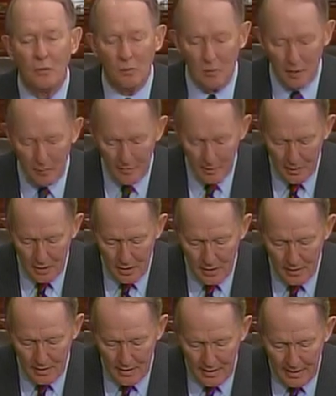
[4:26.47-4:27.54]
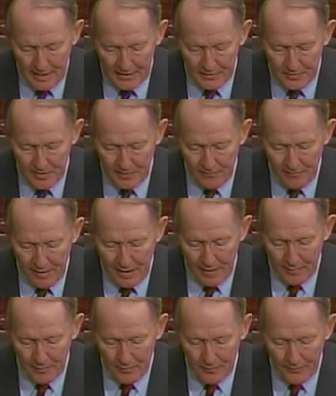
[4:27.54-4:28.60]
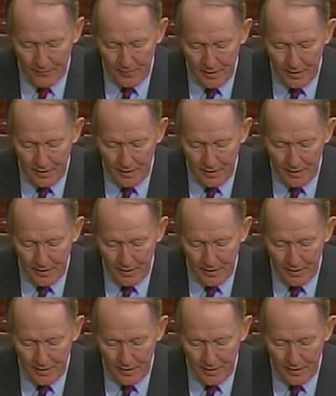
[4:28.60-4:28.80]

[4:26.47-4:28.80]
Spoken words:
where we are has been invaluable.